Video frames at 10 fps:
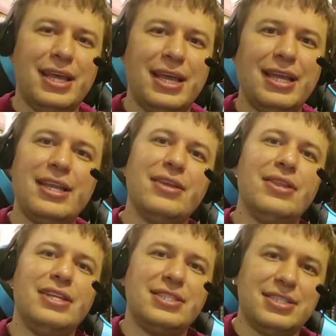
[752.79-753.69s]
any of
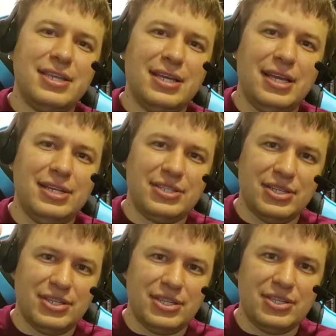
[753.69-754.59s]
these
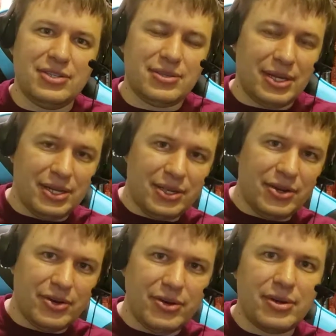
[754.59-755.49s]
instances, ending
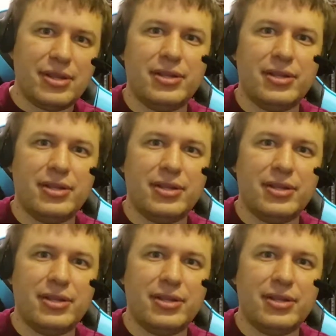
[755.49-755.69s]
your